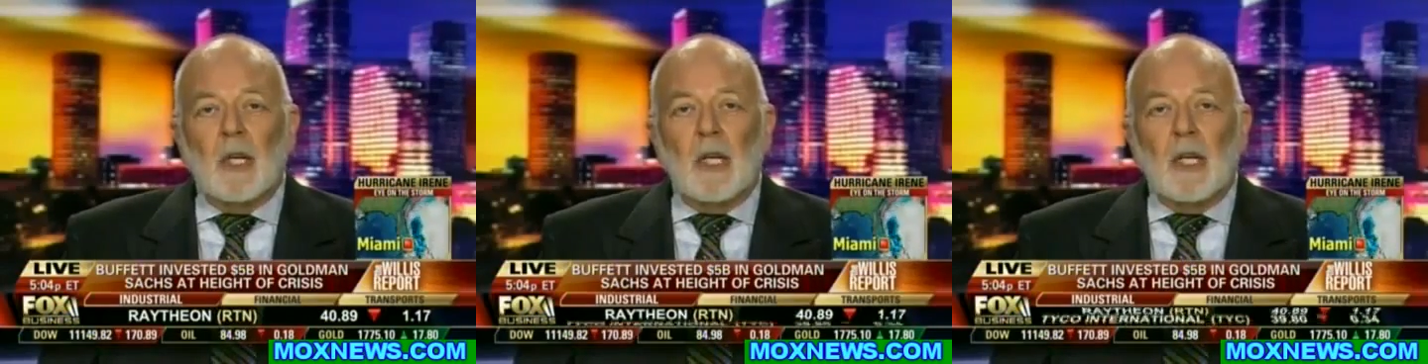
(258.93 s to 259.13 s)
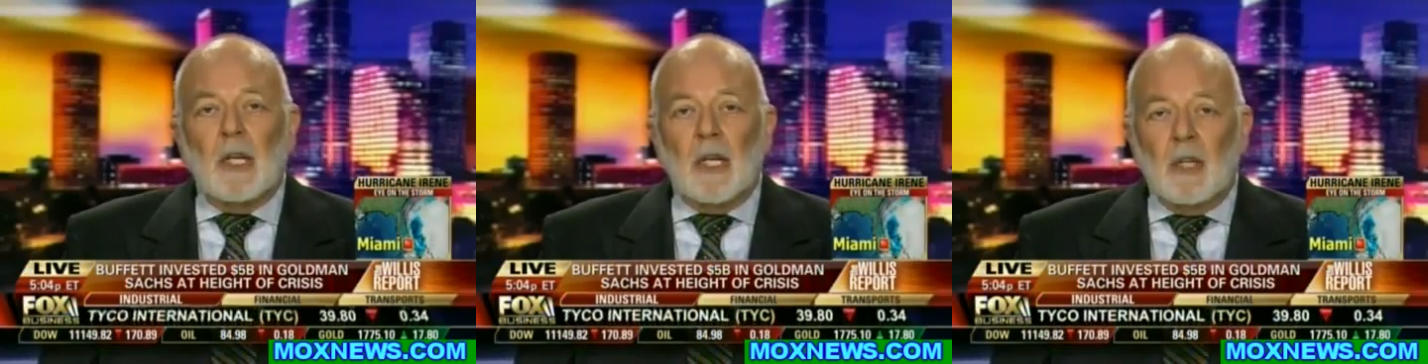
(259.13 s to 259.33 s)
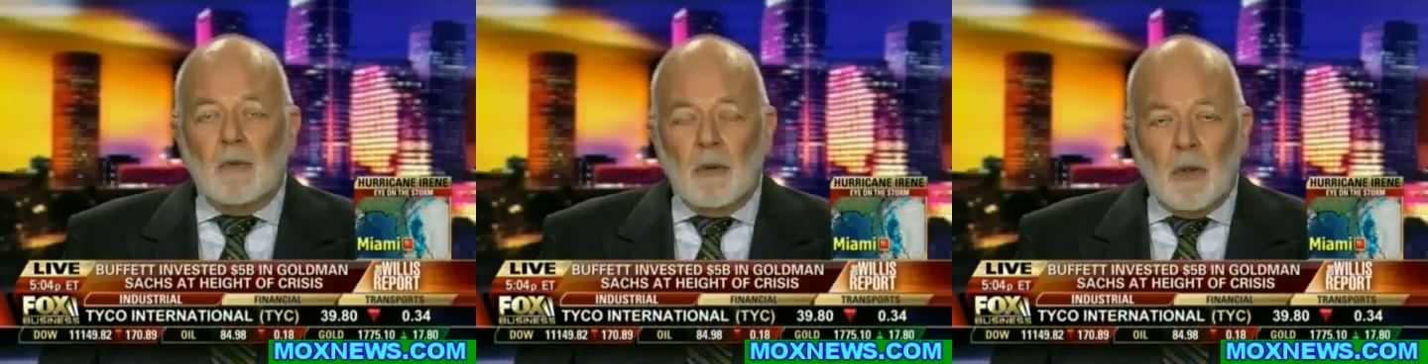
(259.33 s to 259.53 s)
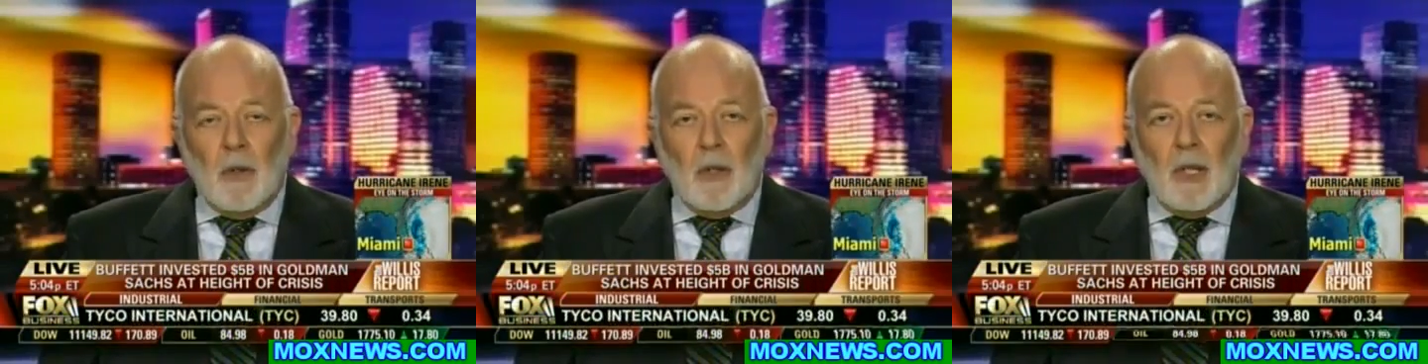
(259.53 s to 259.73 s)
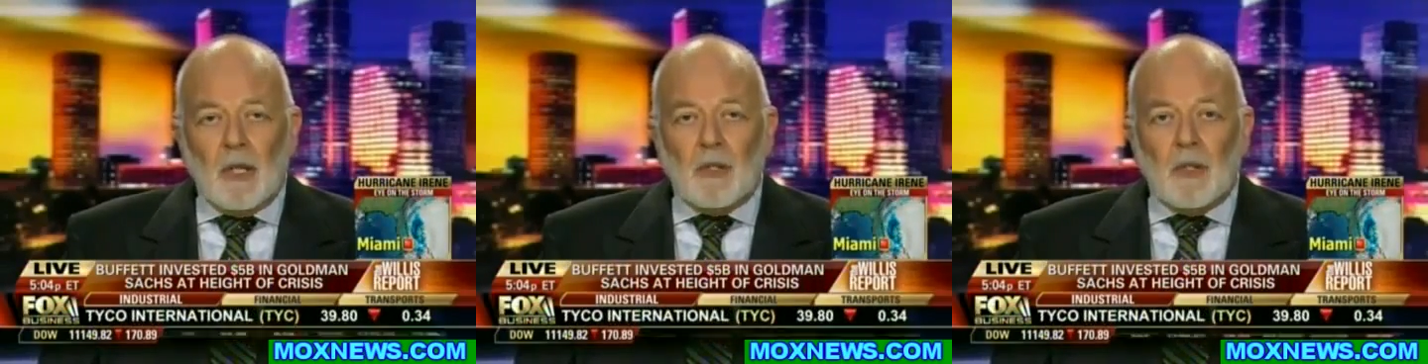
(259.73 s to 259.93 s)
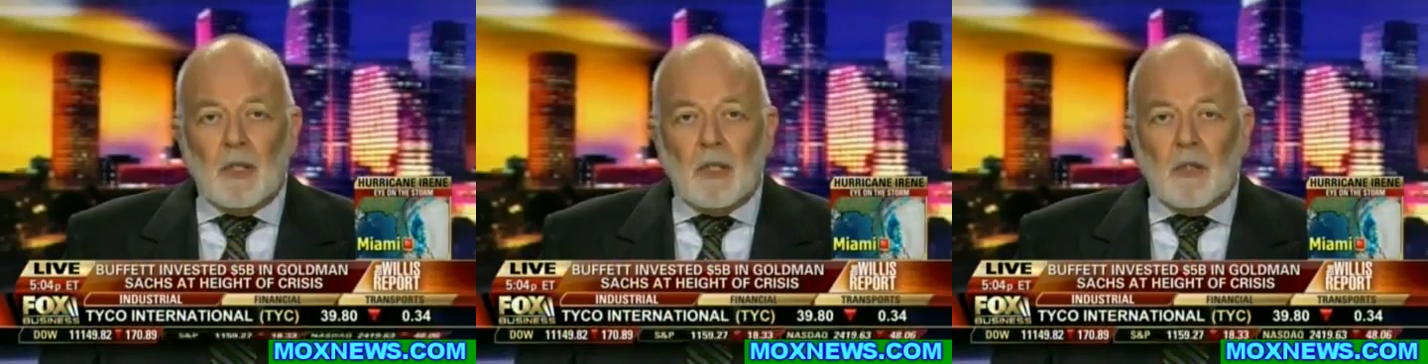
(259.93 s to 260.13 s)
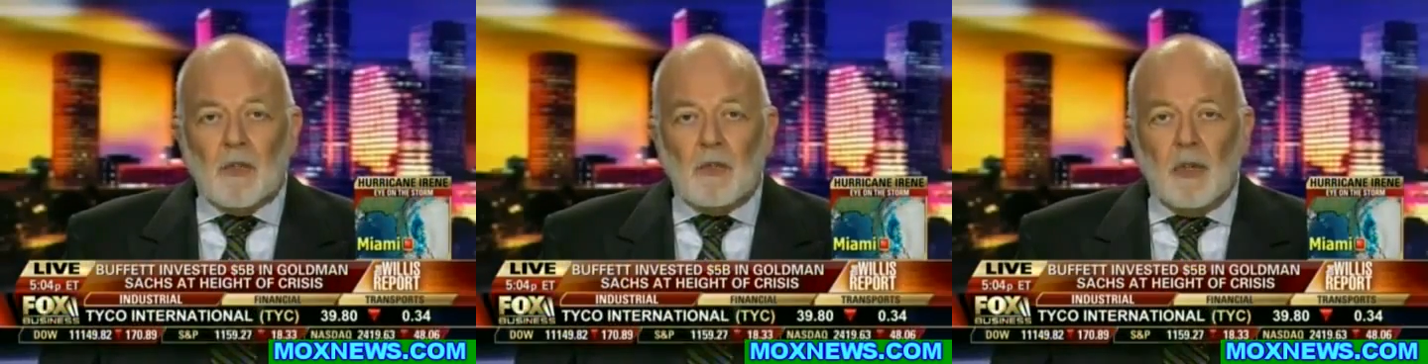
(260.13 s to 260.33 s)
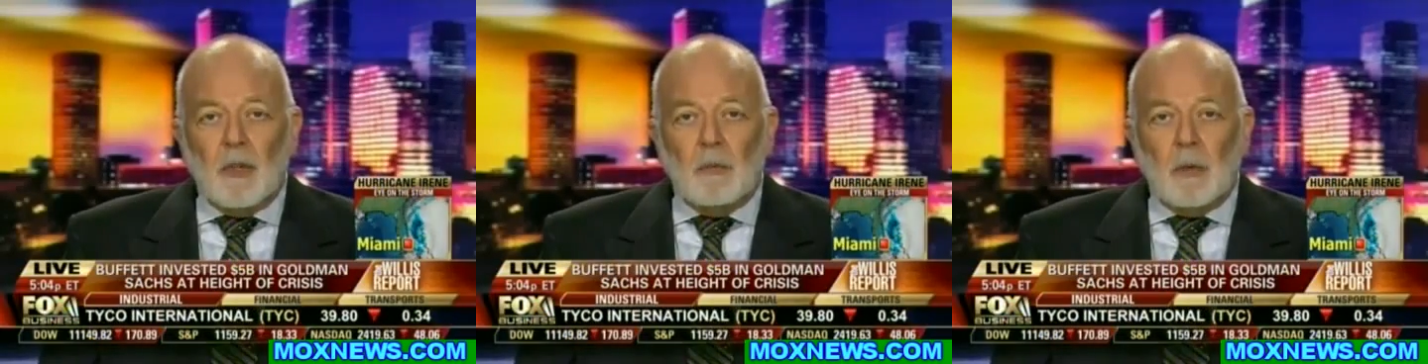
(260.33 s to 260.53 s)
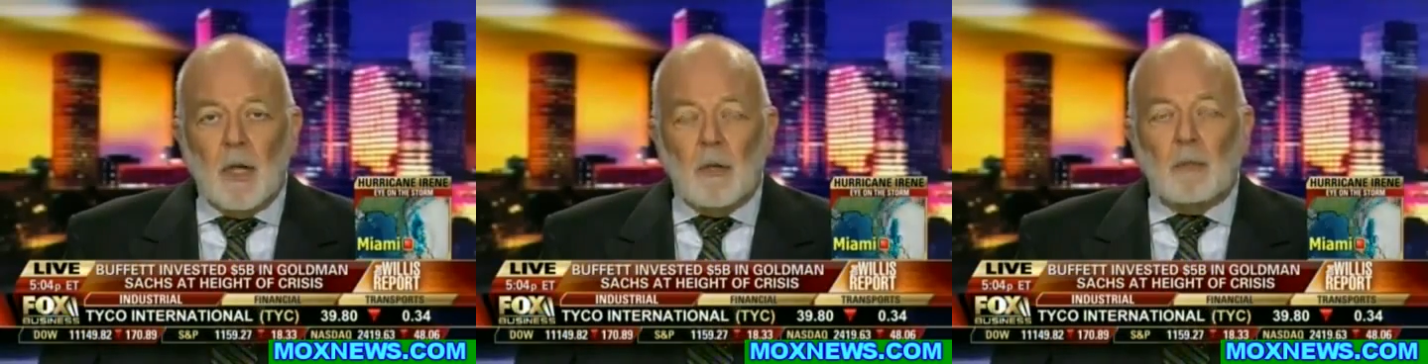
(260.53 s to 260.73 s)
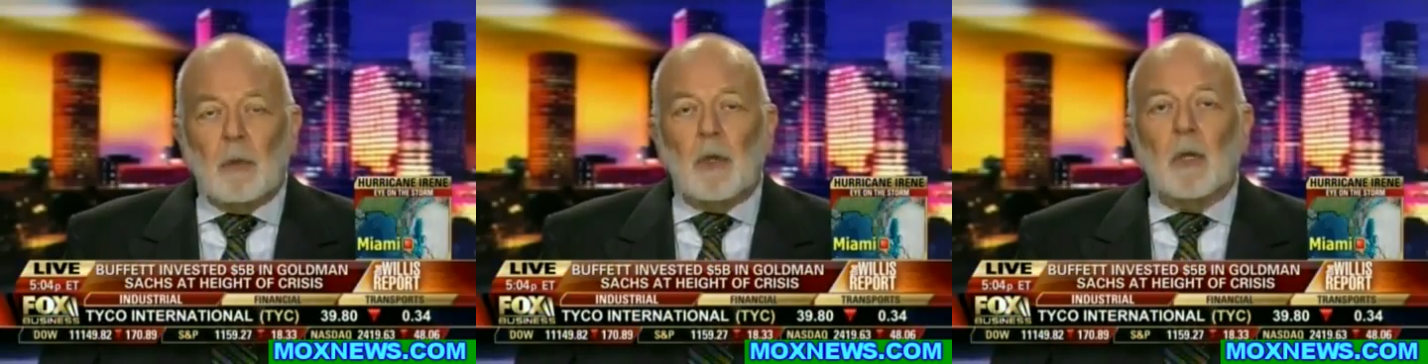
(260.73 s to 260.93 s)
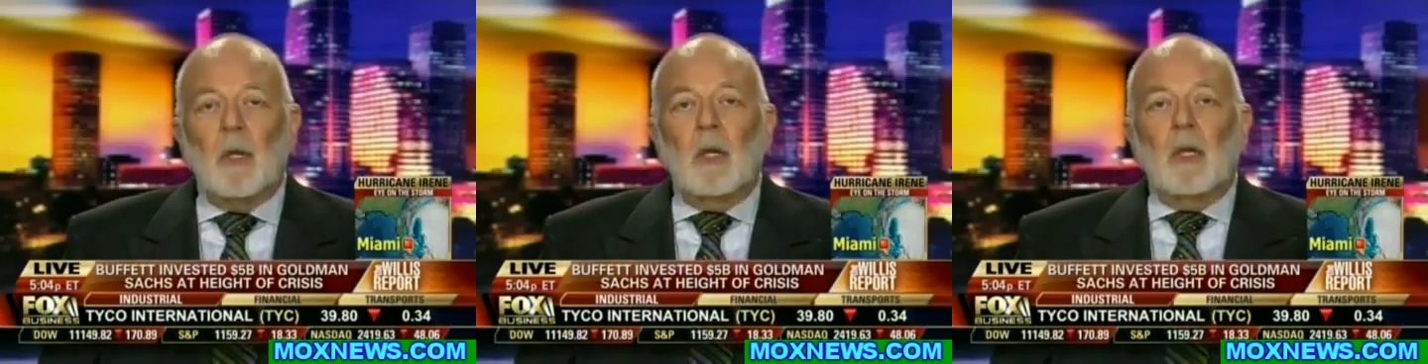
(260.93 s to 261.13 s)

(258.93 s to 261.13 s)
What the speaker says: And even though that's an extreme number,